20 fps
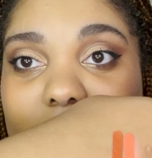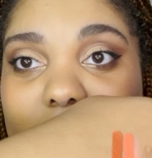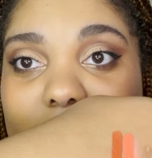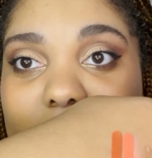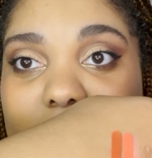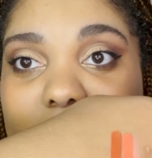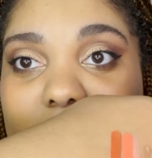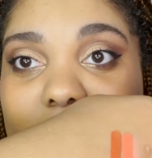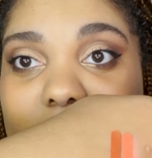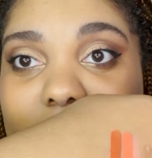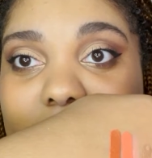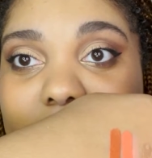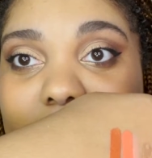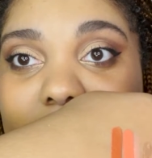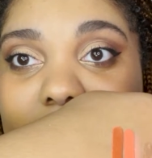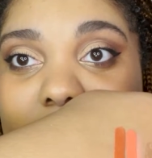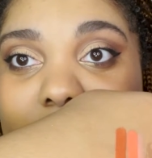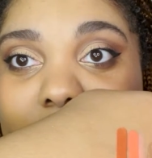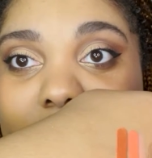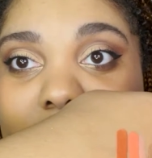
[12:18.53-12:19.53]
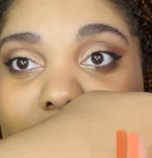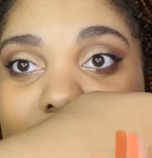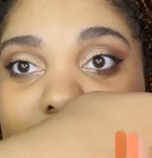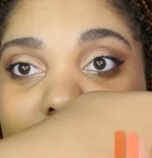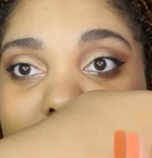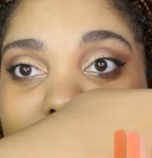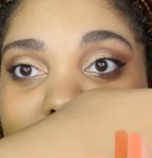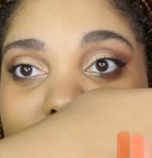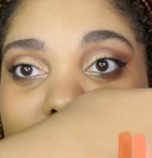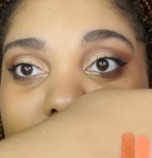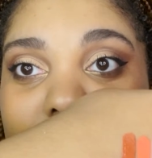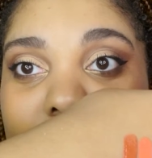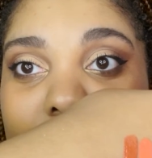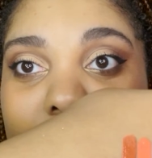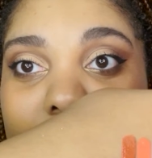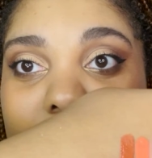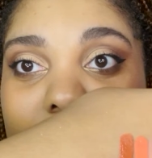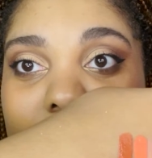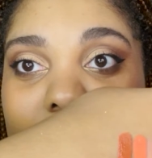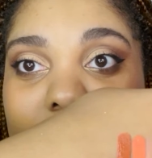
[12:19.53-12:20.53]
I love that one. That's so
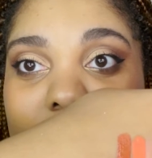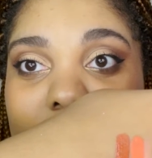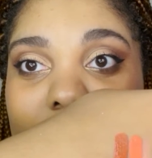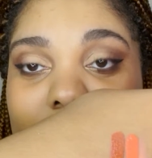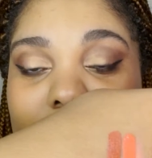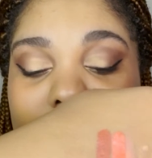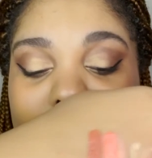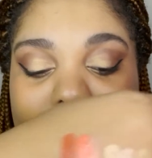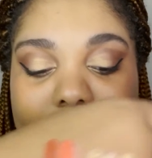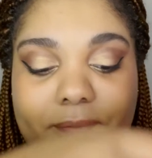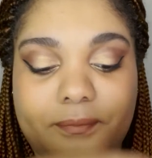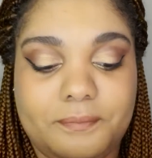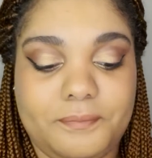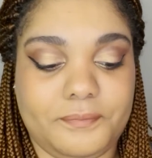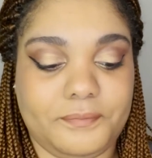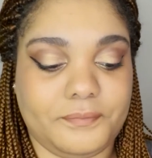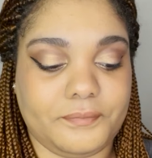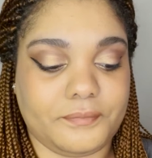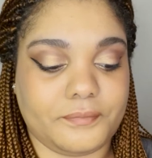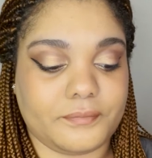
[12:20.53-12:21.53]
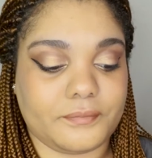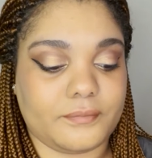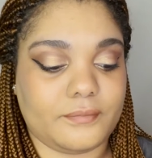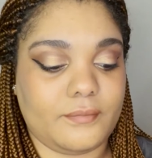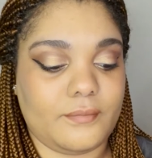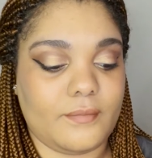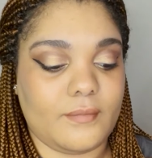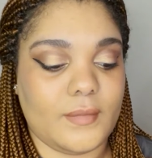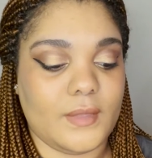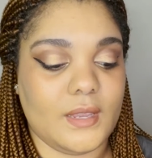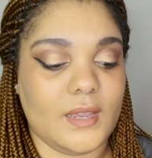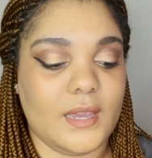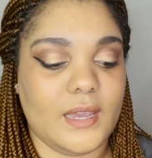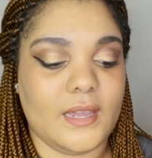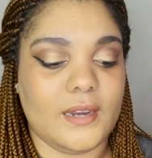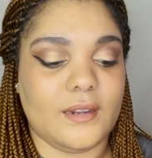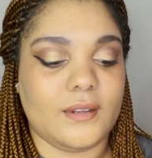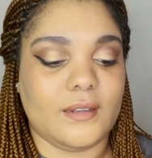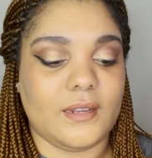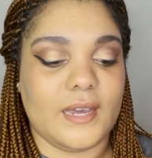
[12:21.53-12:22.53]
pretty.
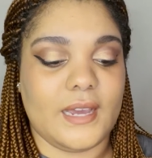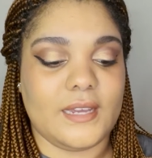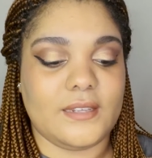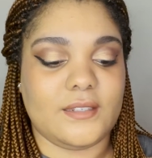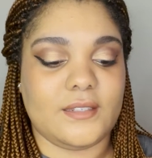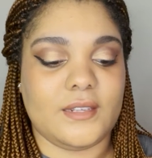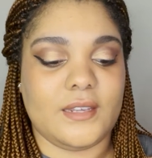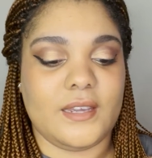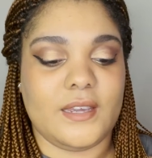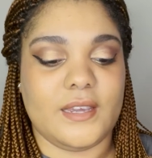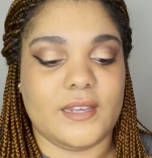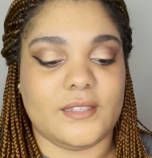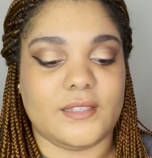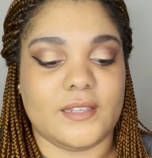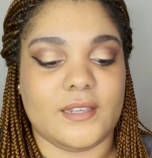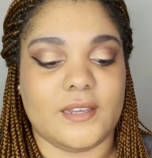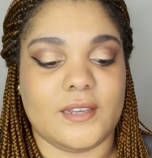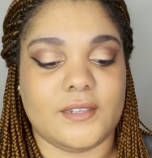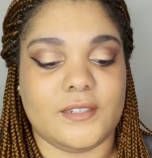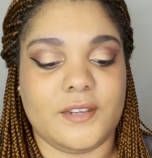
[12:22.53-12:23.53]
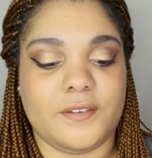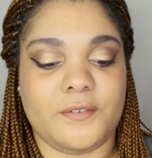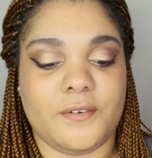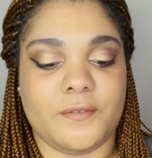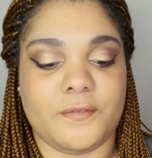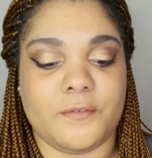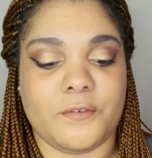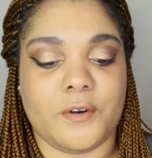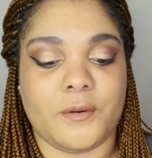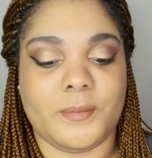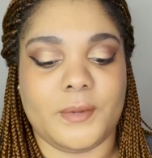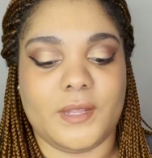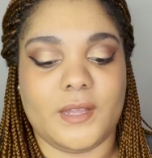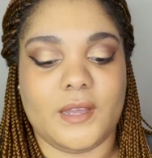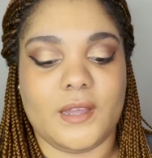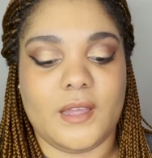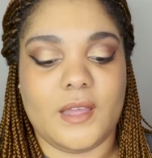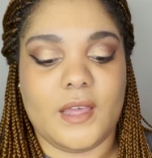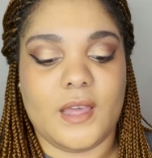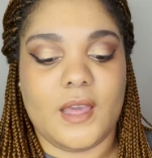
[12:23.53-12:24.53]
And lastly, it's a different
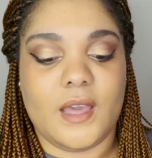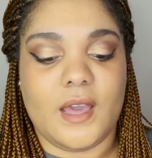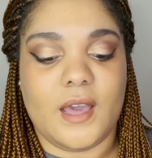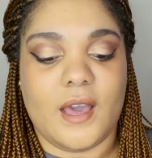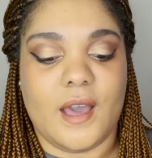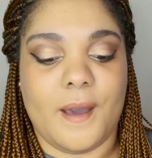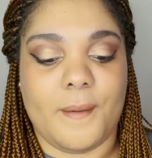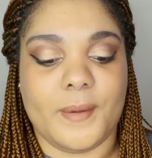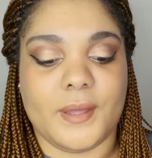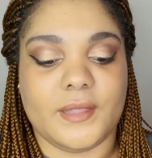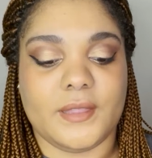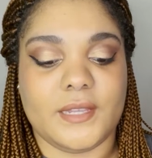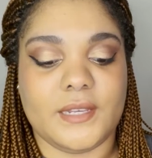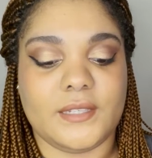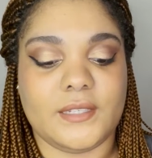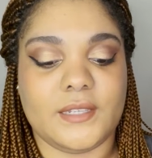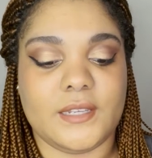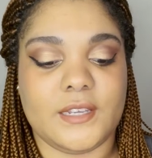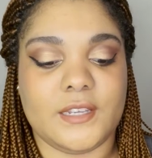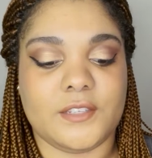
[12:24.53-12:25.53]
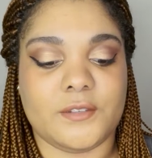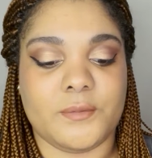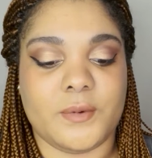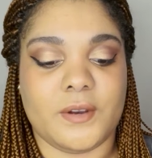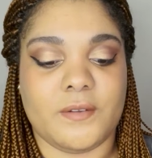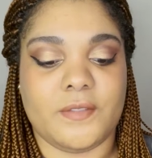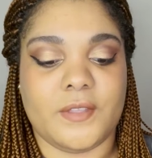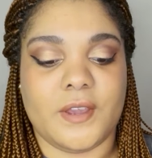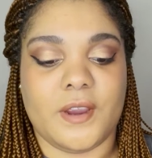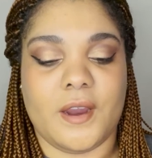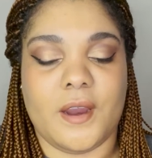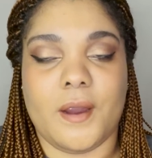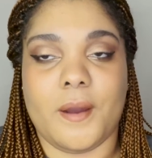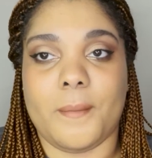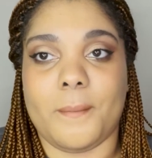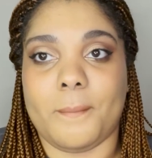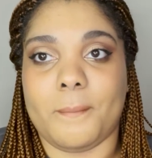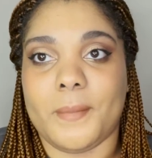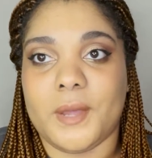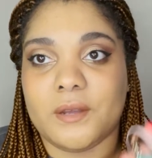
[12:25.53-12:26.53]
formula. This is one of
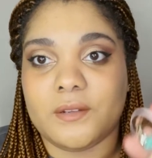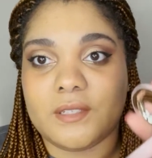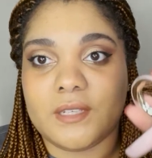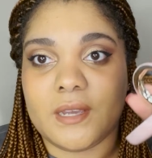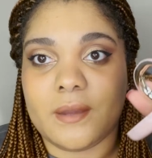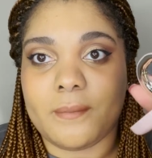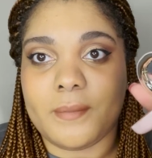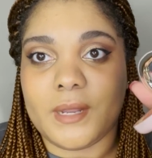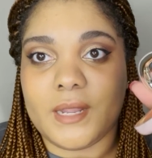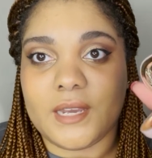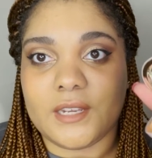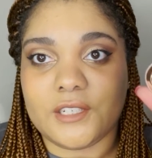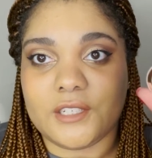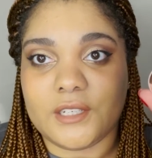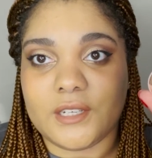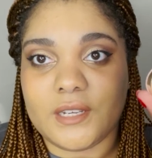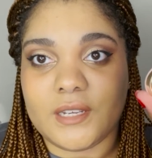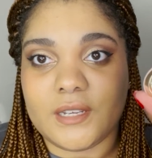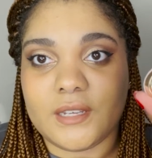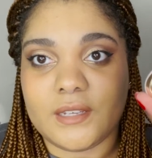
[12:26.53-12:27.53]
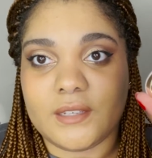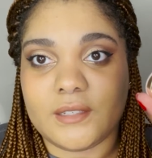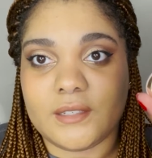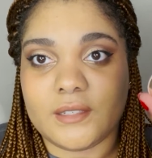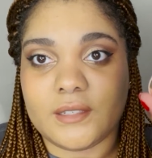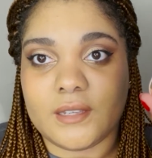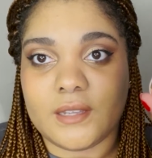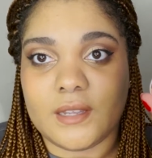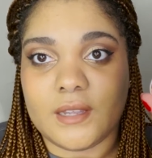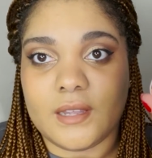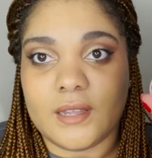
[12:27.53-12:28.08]
their melting blushes